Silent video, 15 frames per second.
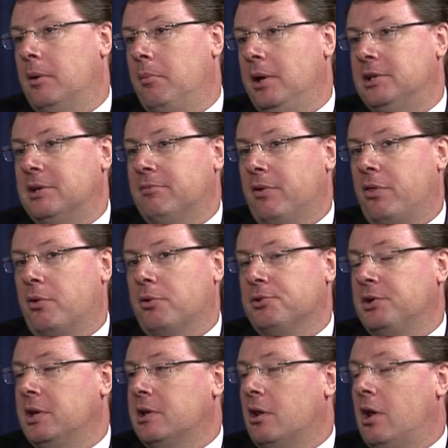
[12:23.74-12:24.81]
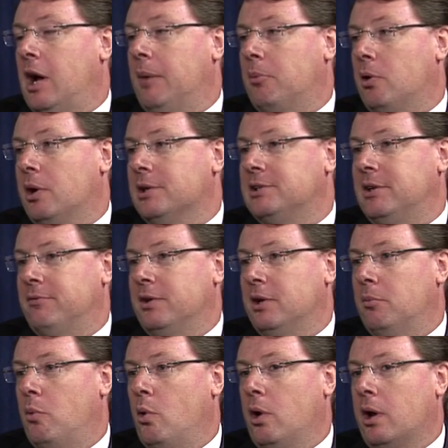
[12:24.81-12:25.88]
meets every Thursday at the library at 7 in the
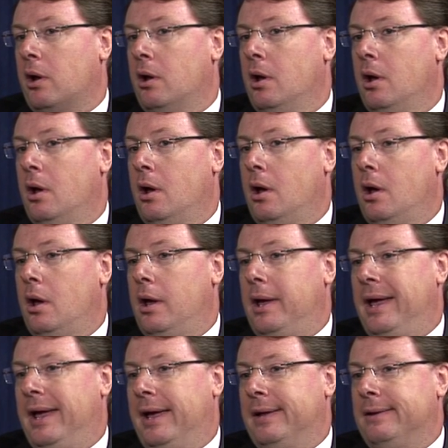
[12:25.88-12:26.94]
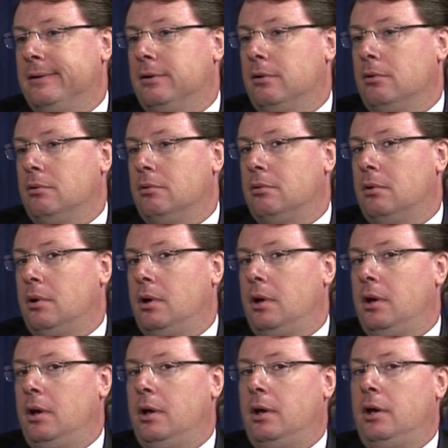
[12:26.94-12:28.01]
morning. And,
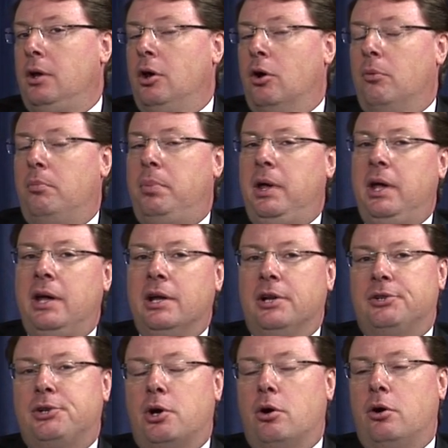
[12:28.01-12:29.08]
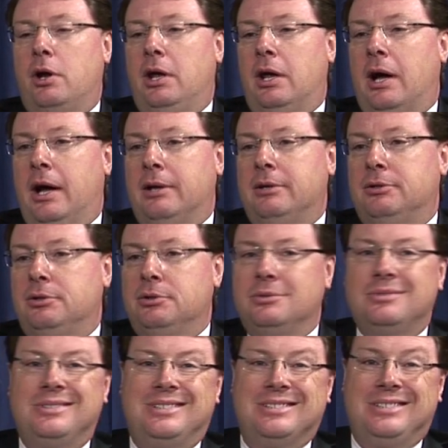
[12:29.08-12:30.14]
being an attorney, I
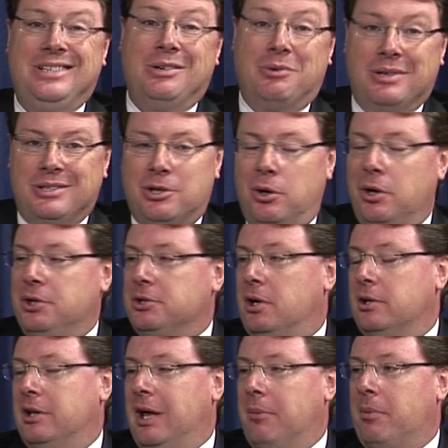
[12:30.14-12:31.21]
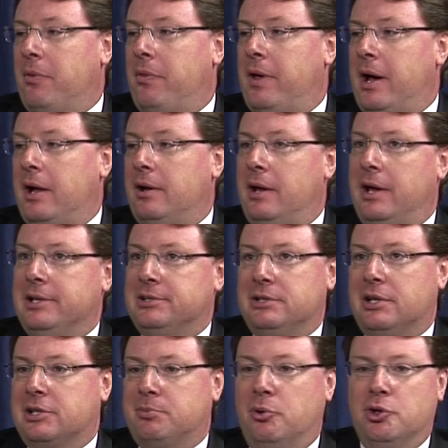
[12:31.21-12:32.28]
usually just deal with attorneys all day, but that has
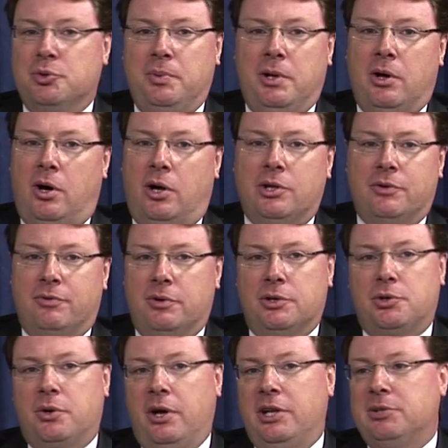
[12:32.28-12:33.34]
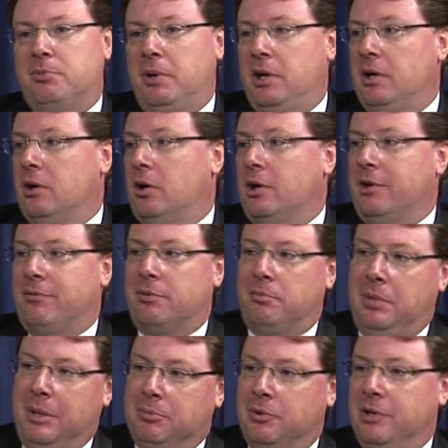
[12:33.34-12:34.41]
exposed me to all different tradesmen and all different
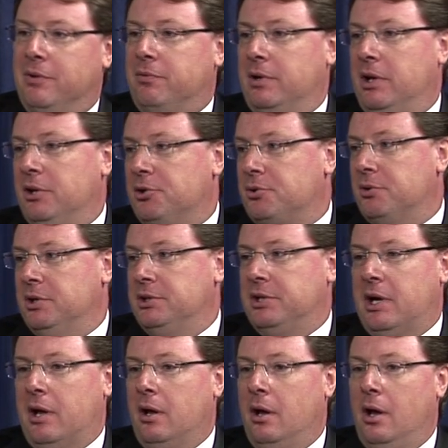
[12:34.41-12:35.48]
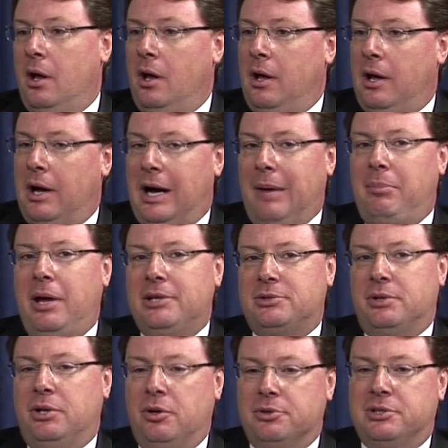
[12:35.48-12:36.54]
people, different industries, that I
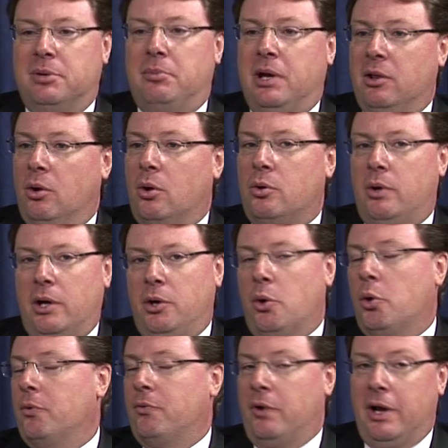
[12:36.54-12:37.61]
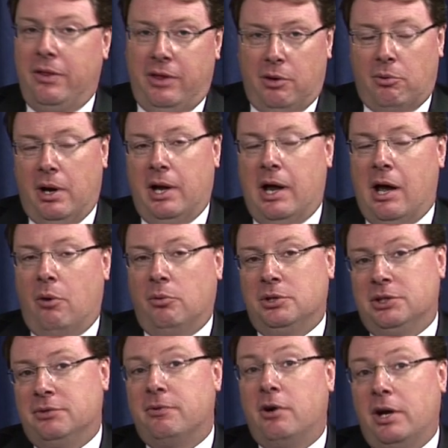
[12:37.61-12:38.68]
basically know somebody local I can go to for anything right now, which
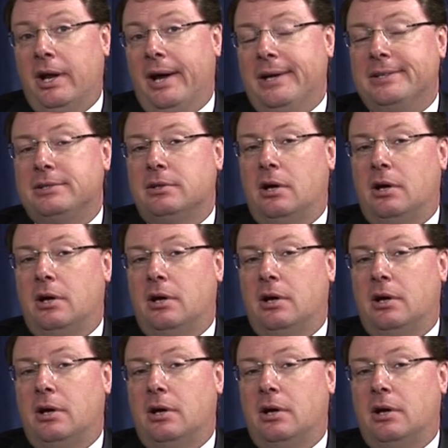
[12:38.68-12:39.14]
is very nice.